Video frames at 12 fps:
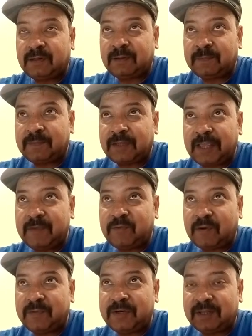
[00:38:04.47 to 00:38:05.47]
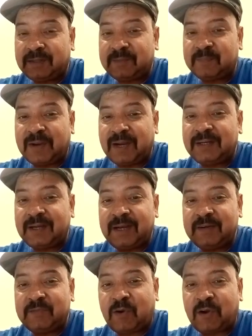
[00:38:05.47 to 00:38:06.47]
came from India, that blood
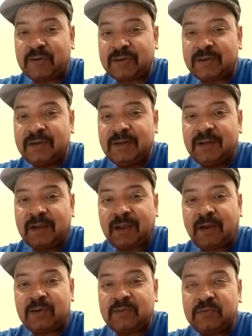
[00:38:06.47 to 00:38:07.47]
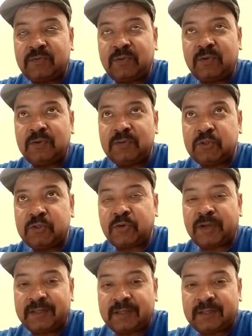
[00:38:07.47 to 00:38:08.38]
and water cannot flow together.